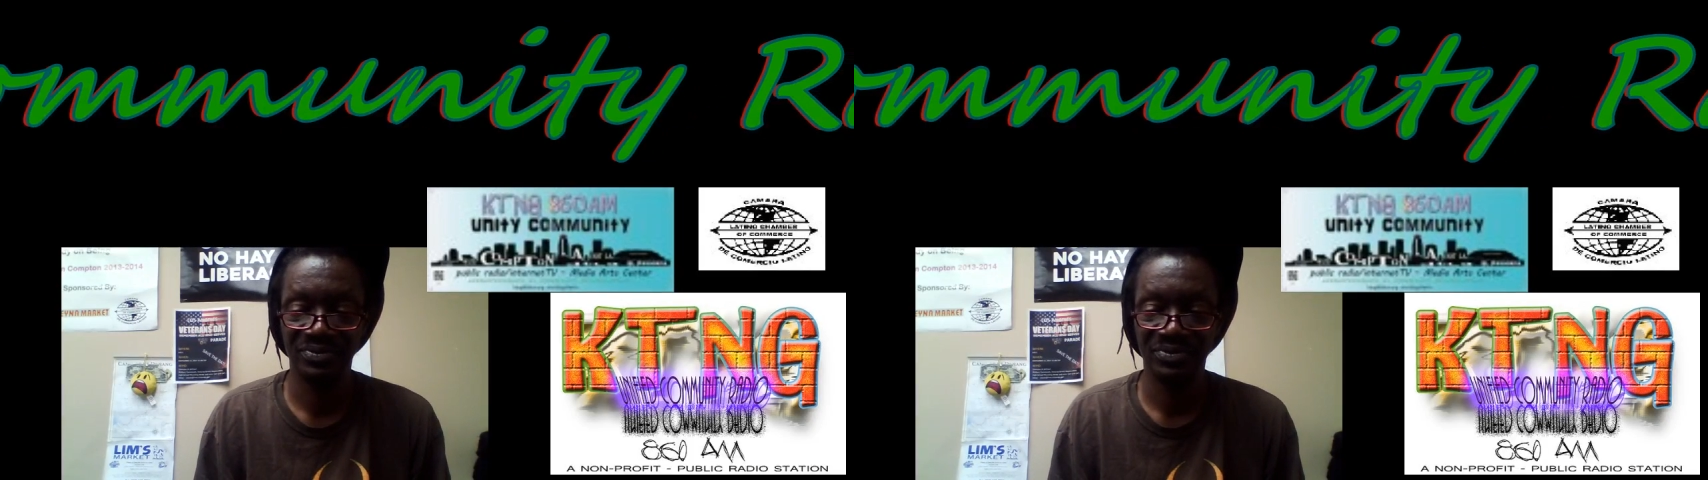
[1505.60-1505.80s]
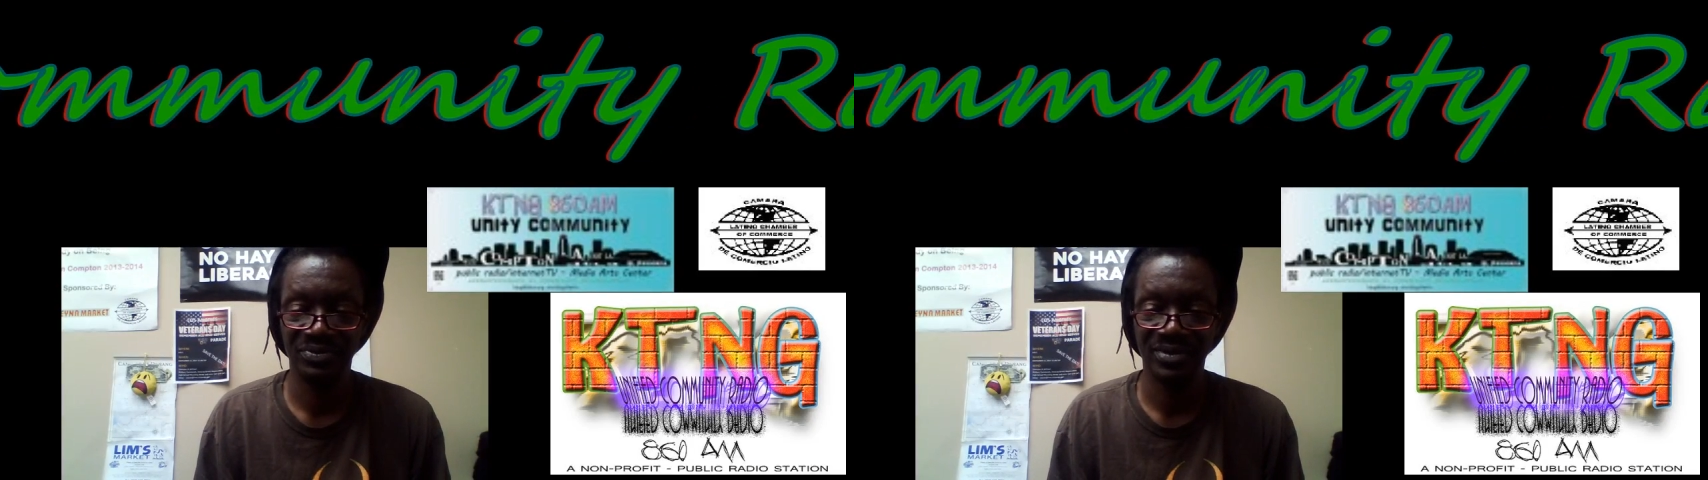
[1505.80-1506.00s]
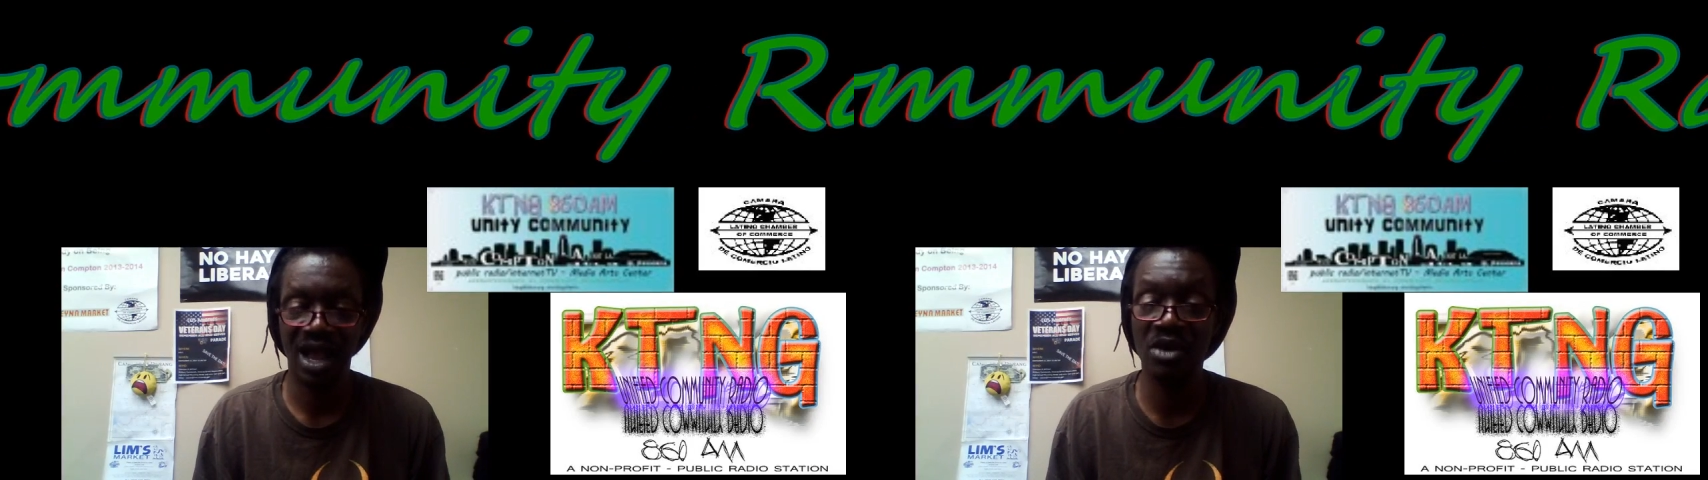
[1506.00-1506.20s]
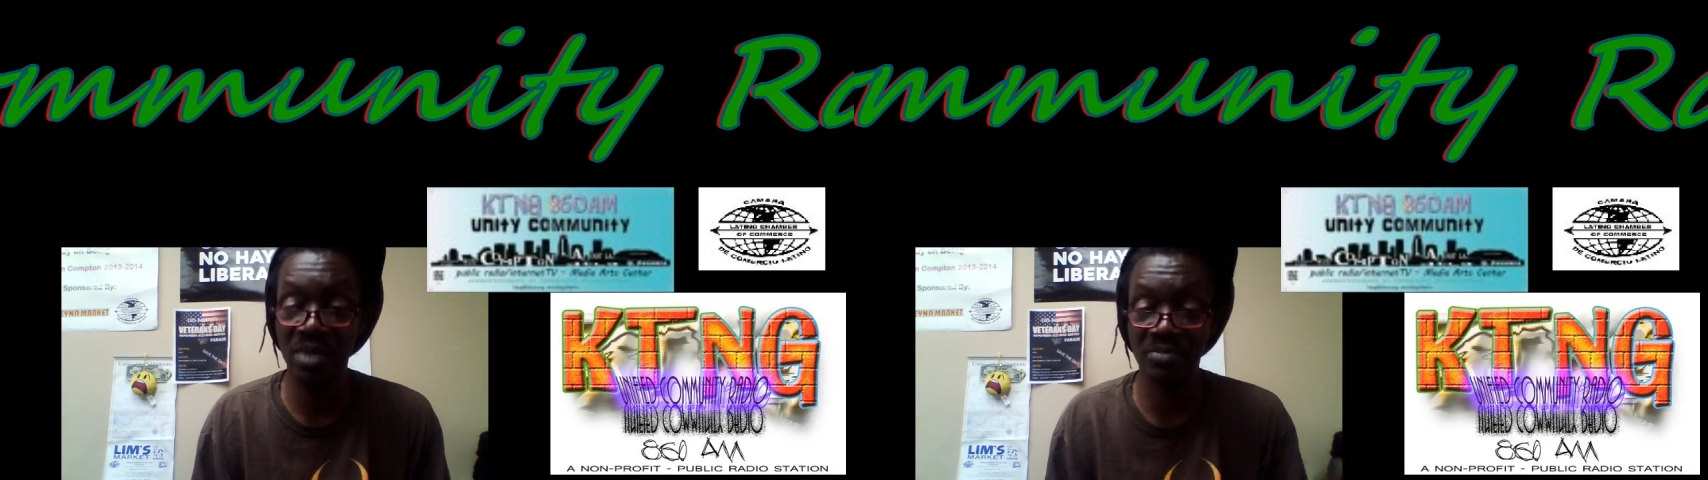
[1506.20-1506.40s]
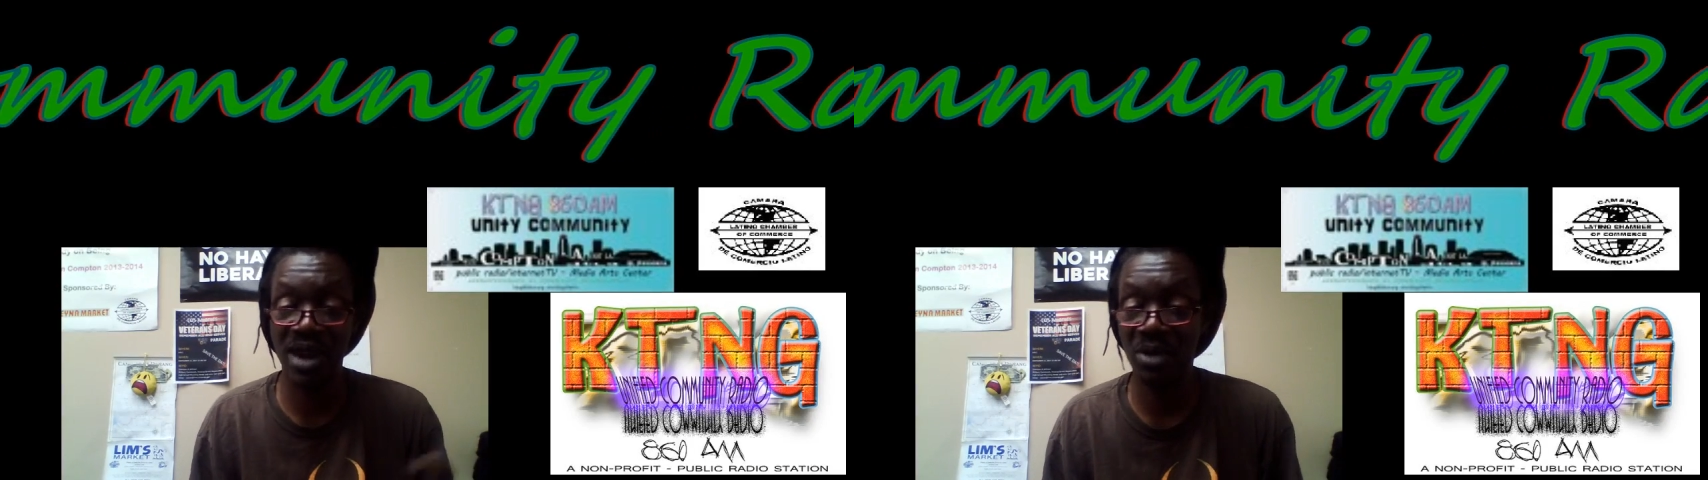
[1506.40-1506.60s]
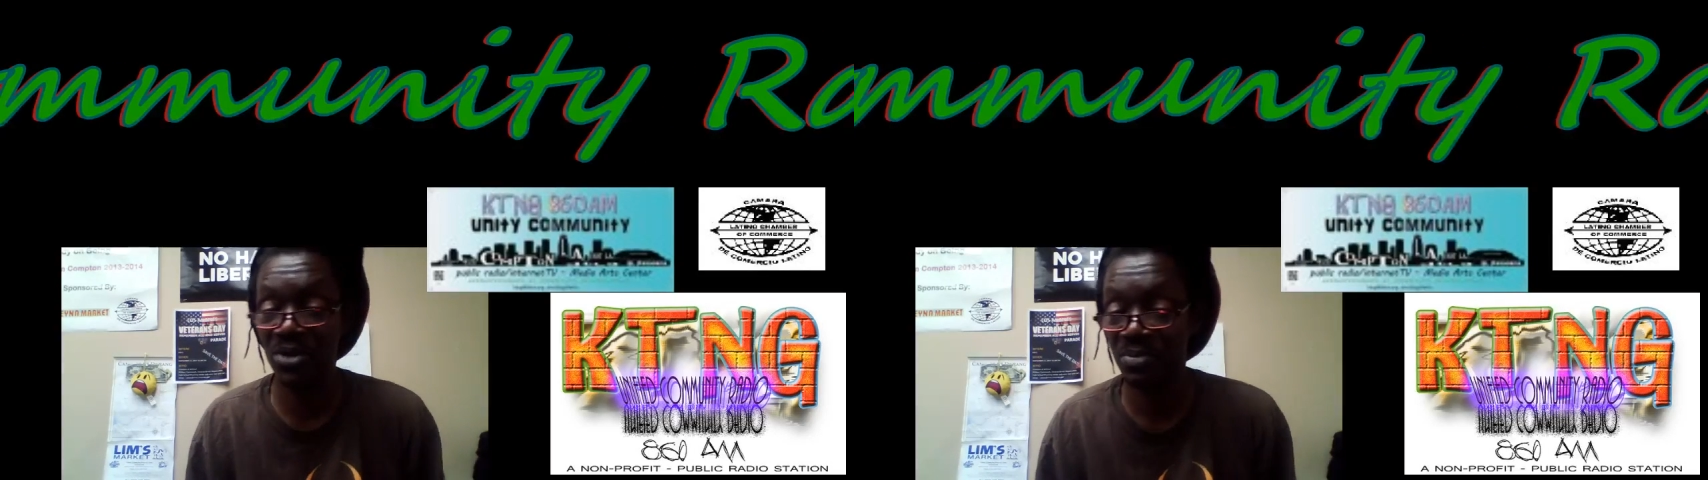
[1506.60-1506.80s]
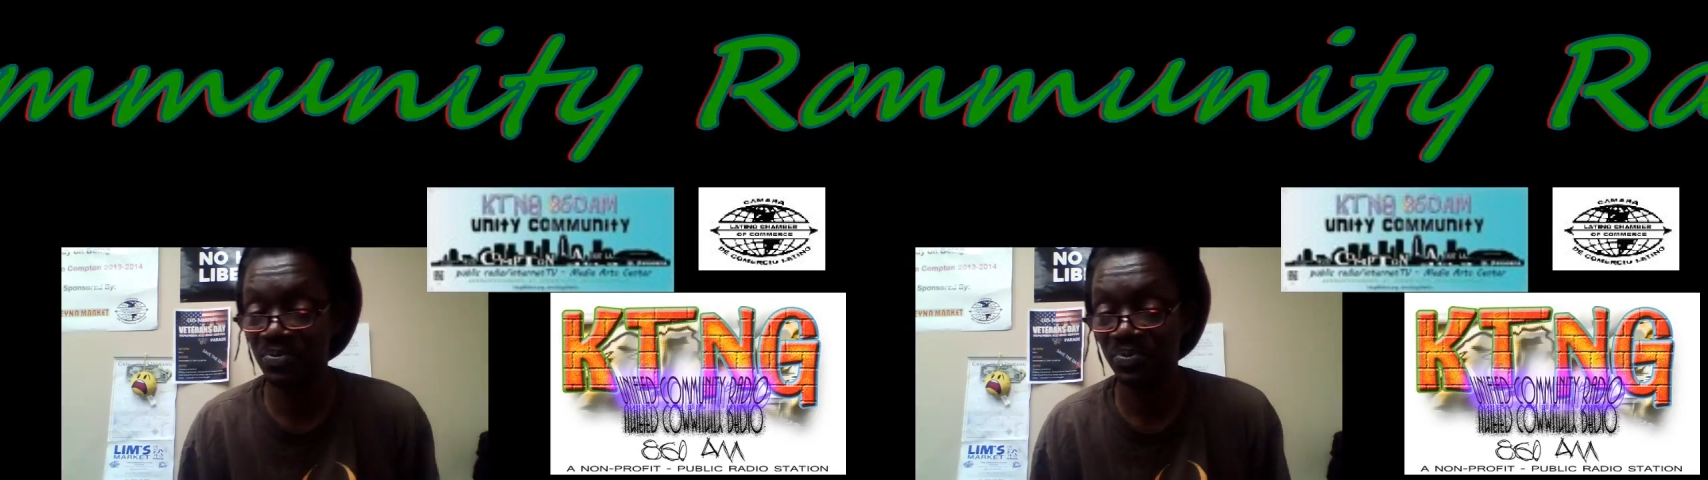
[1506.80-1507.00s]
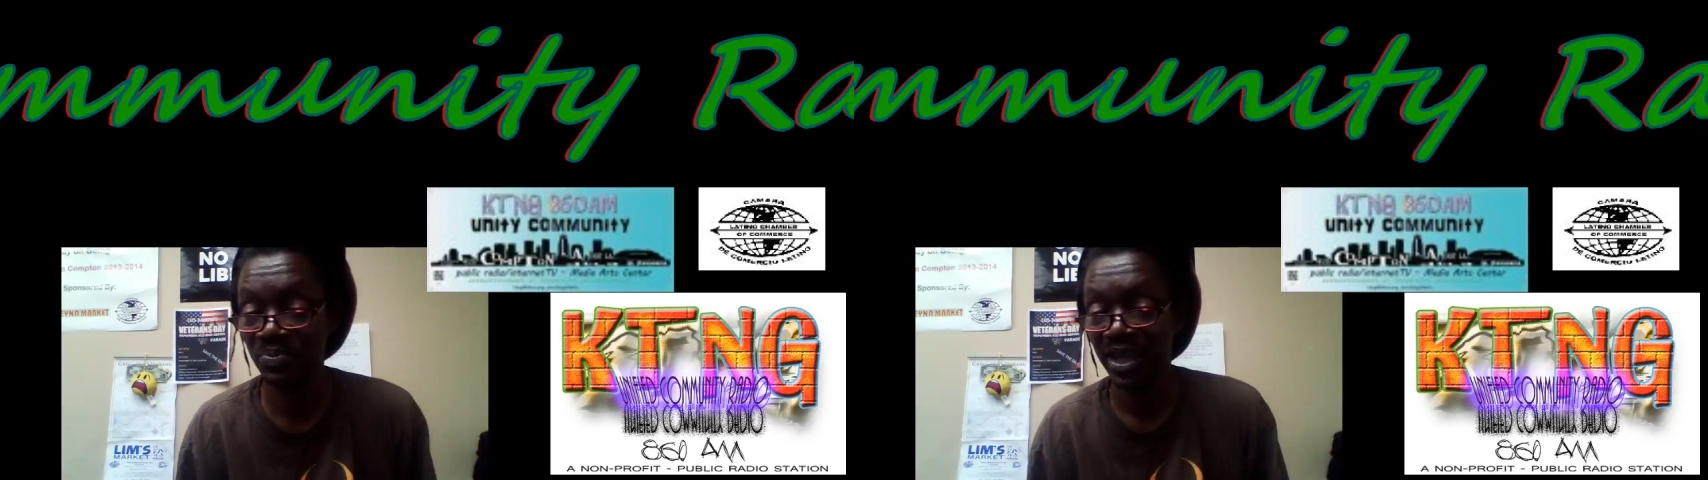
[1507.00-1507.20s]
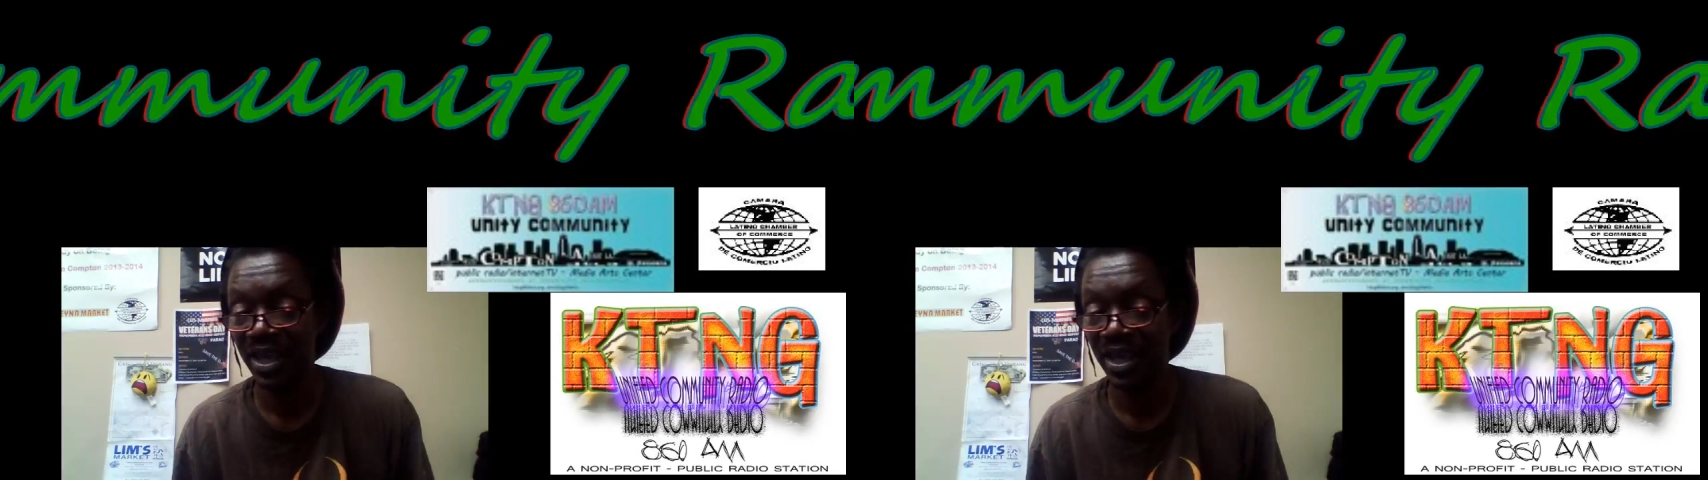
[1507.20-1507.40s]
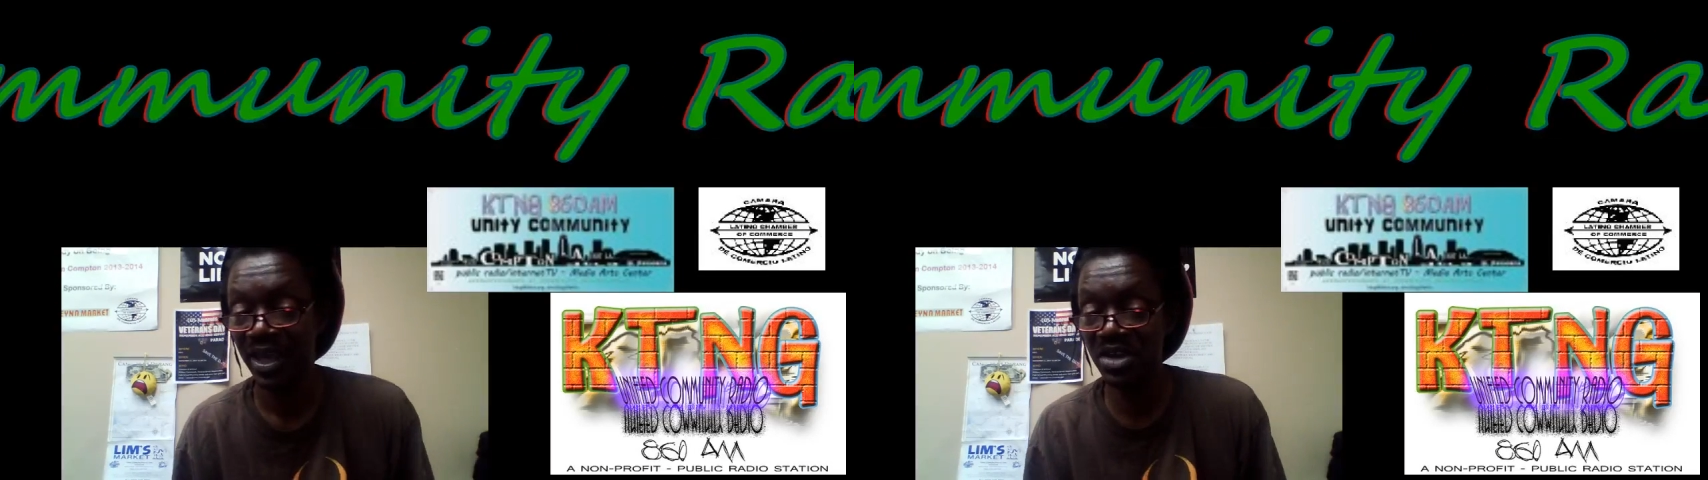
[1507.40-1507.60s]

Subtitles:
I remember that one. And then